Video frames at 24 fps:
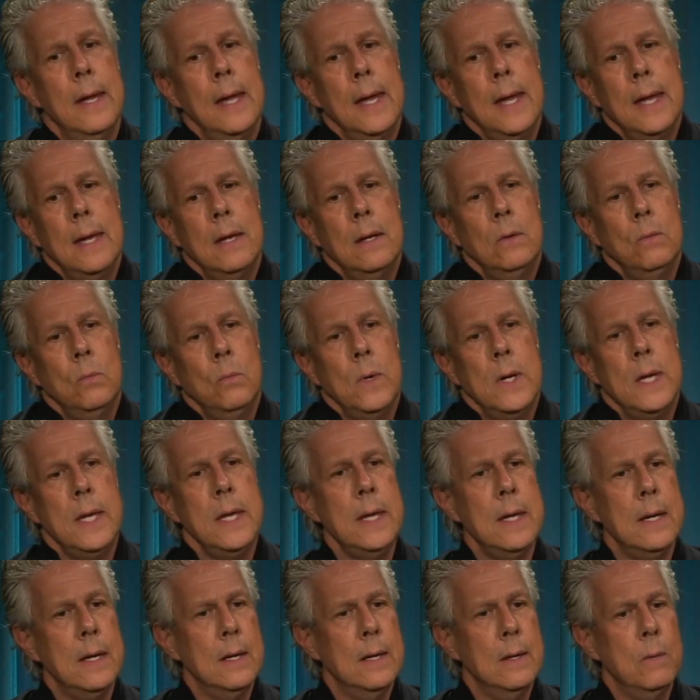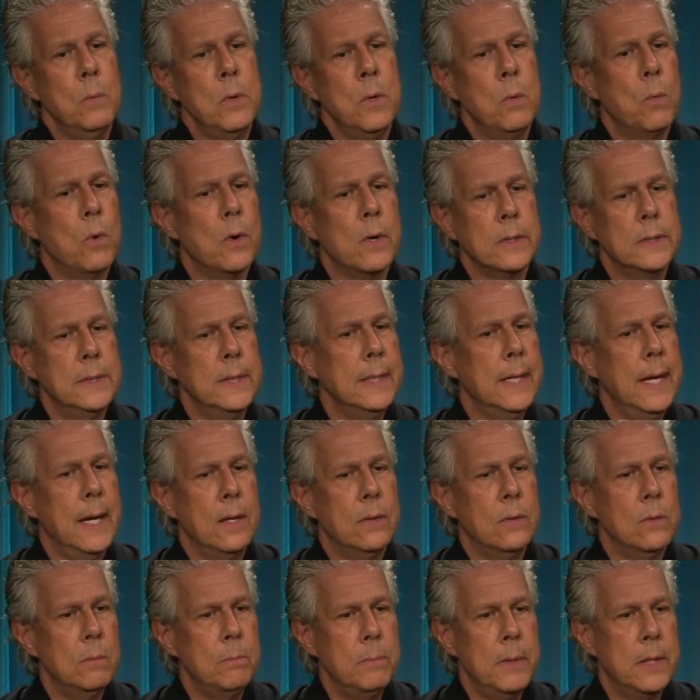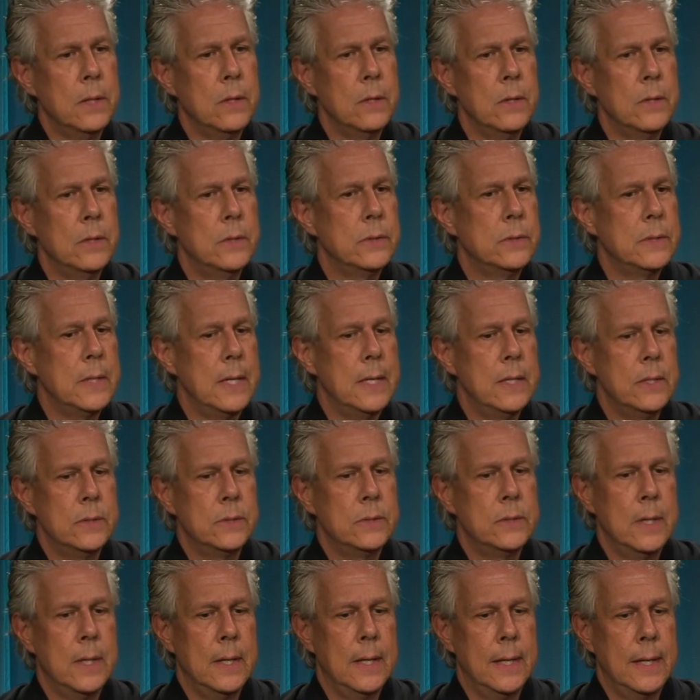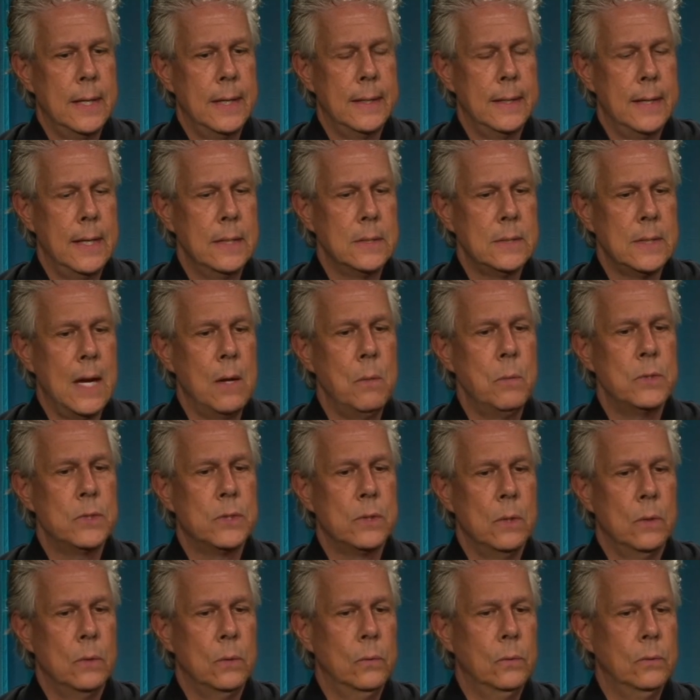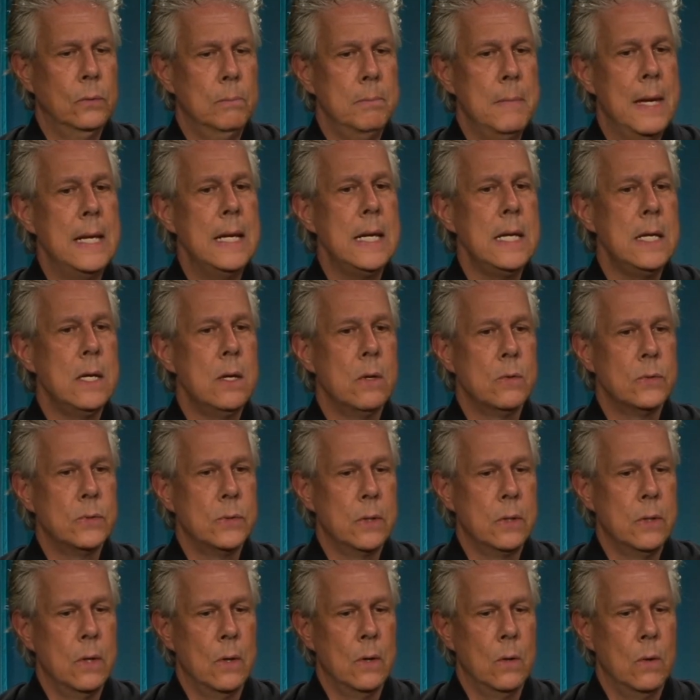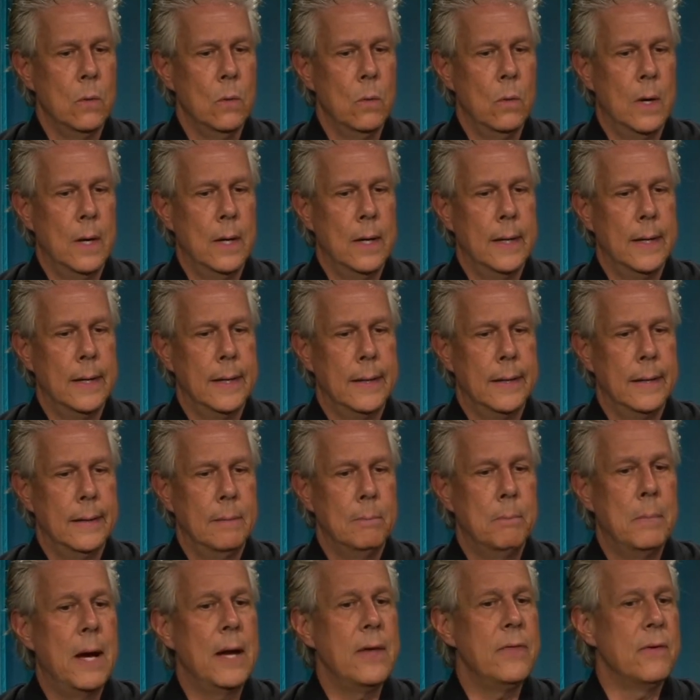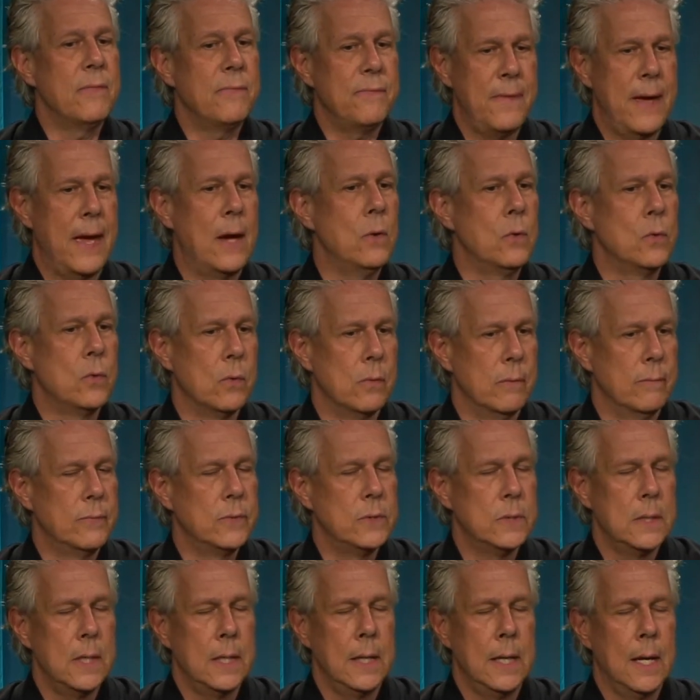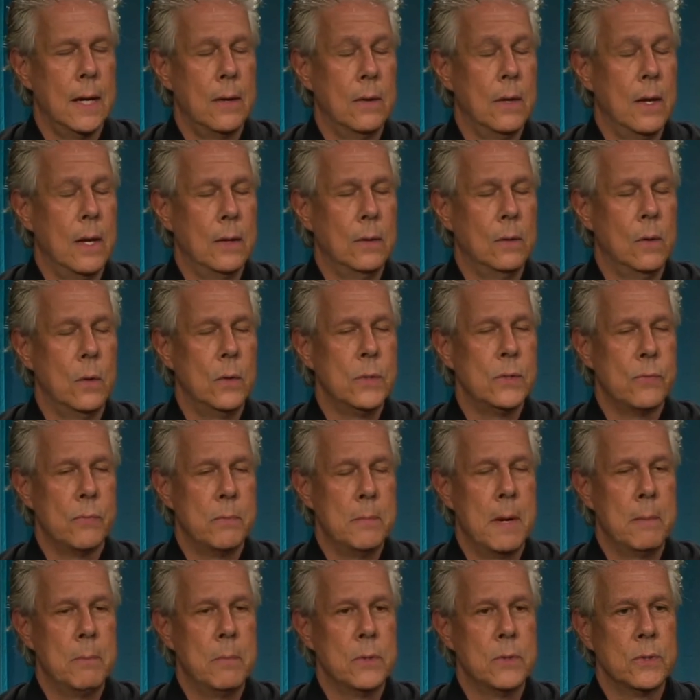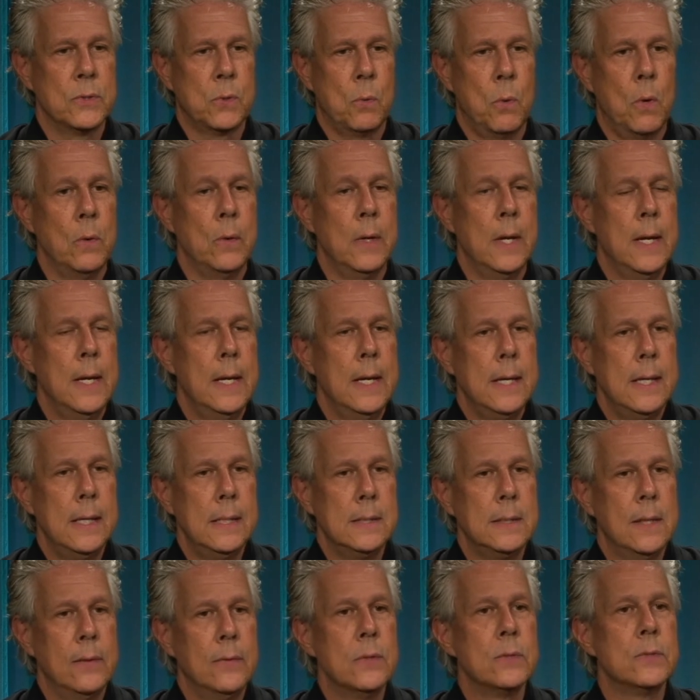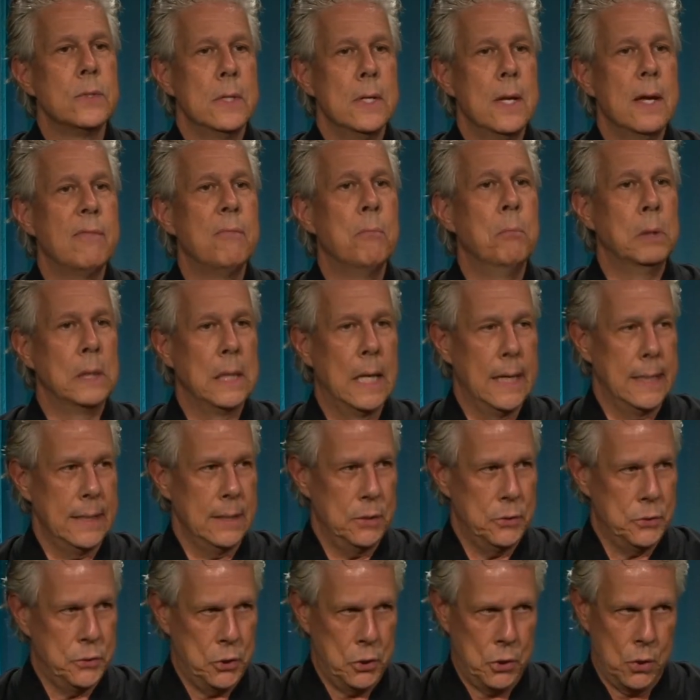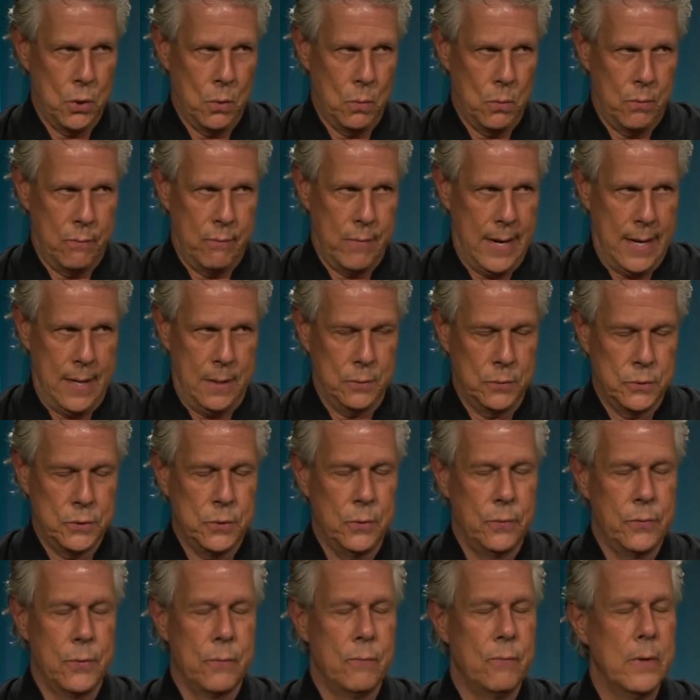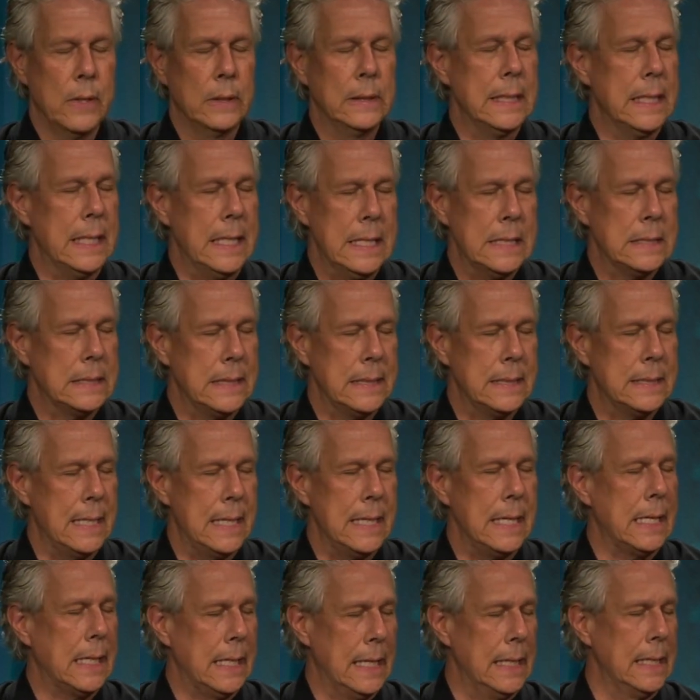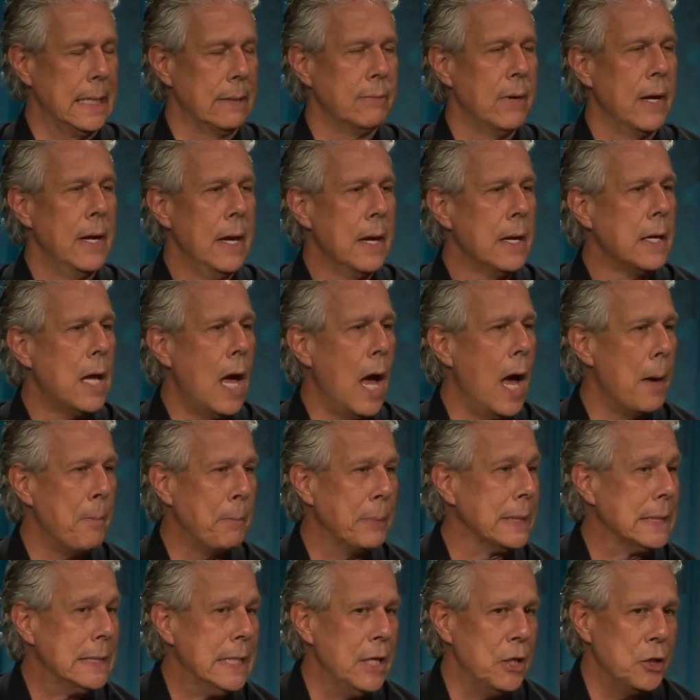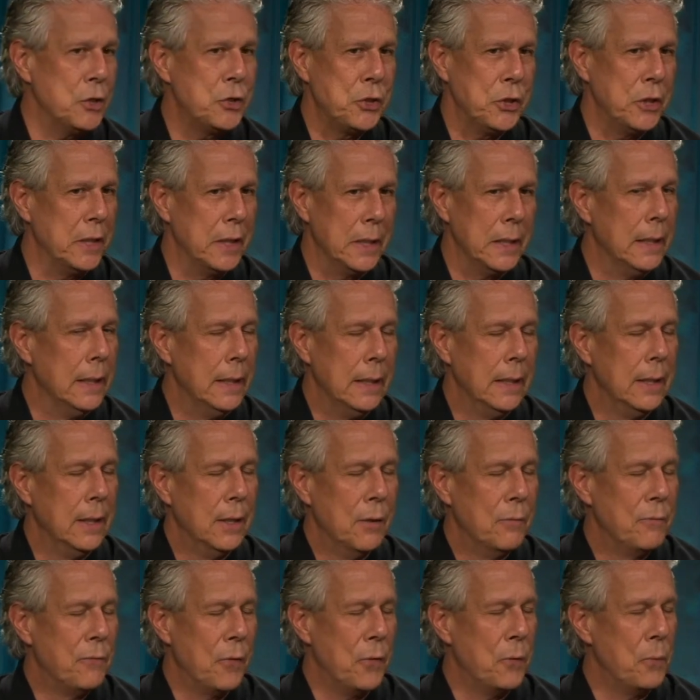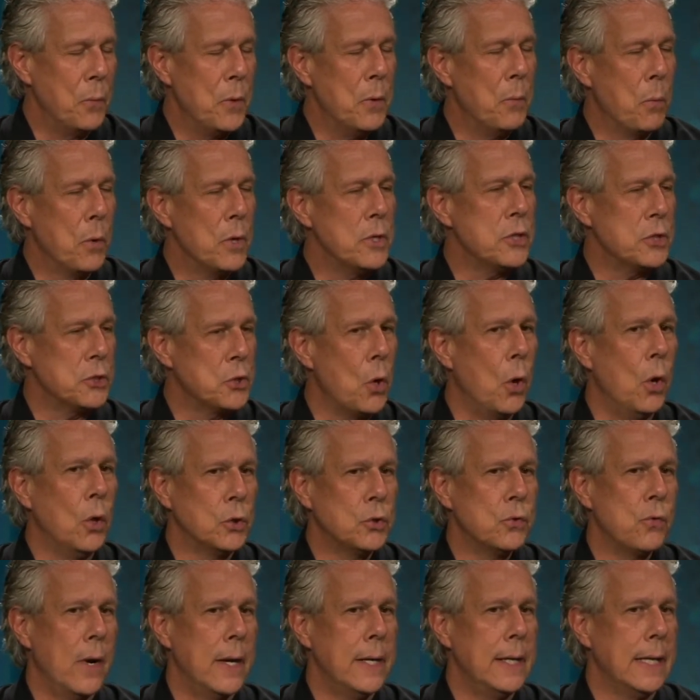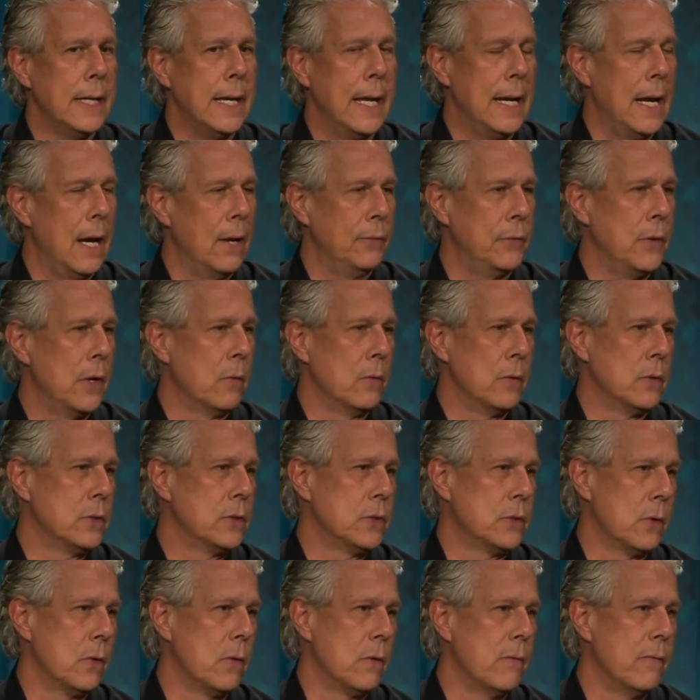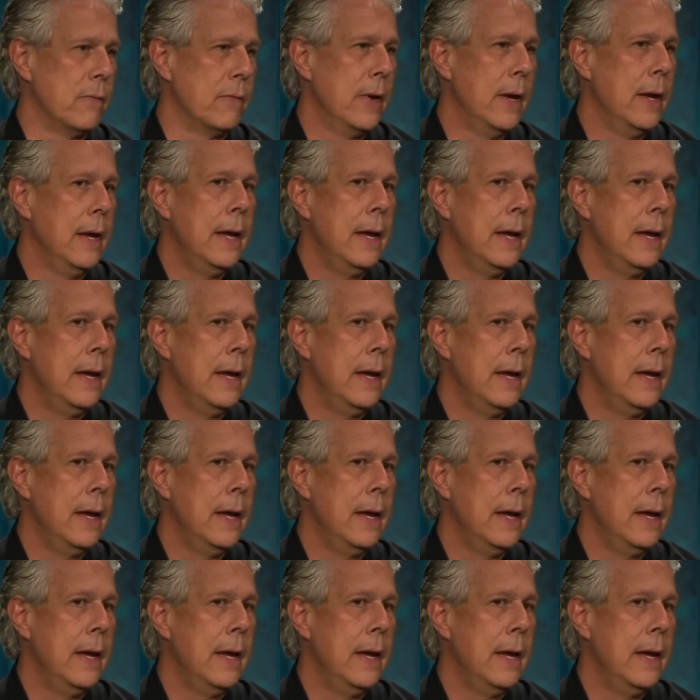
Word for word: And we work together because, as I was told many years ago by the founder of SEE, I'll always remember this quote. He said, "There's enough blindness to go around, so there really isn't any kind of competition." Oh gosh! We're just all trying to get out there and serve.